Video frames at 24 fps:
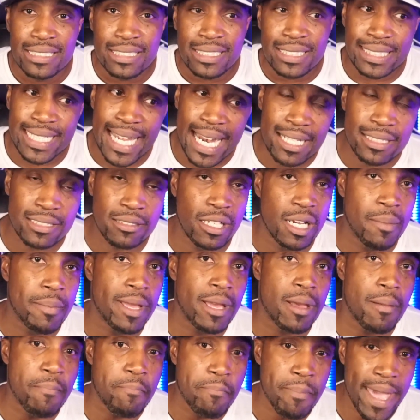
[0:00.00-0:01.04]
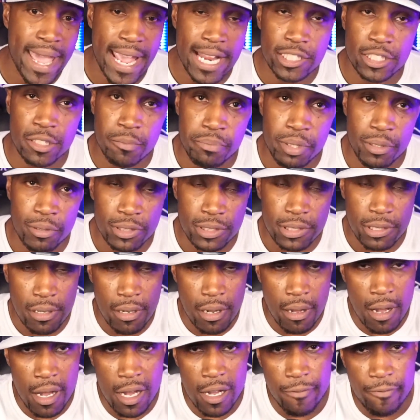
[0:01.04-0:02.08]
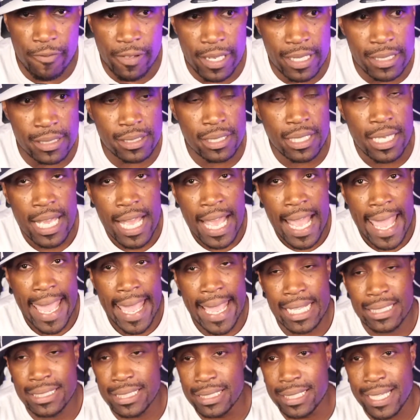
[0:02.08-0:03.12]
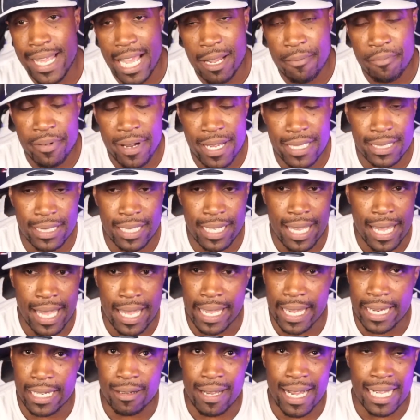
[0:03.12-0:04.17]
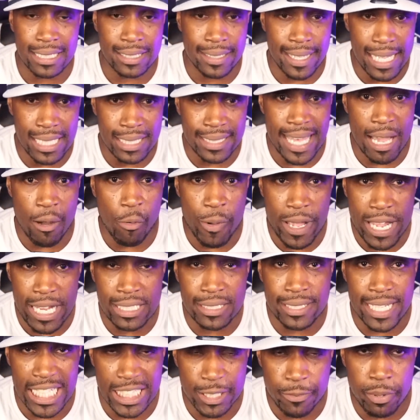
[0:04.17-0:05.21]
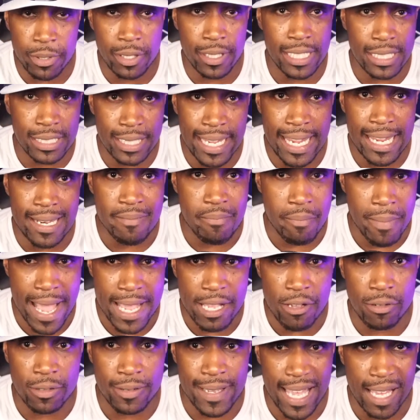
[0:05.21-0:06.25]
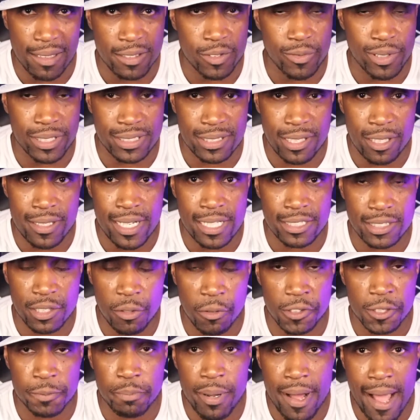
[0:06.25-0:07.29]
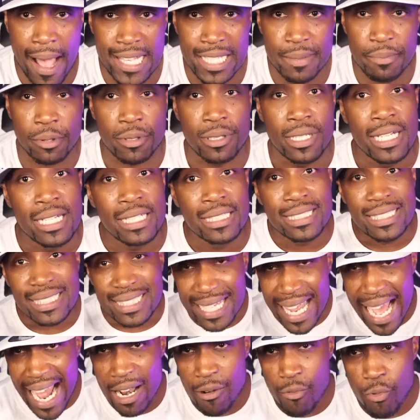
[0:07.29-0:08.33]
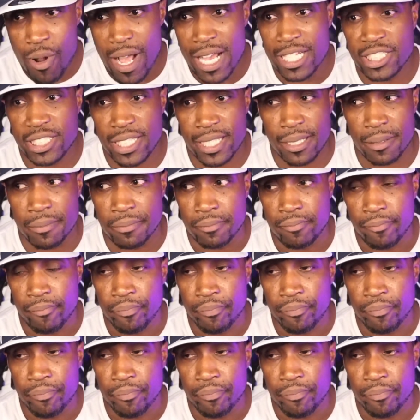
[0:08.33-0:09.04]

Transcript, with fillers: that is going to be a major boost to our offense and to Dak Prescott. You know, I think that we desperately need Michael Gallup to return as soon as possible. Not rush him.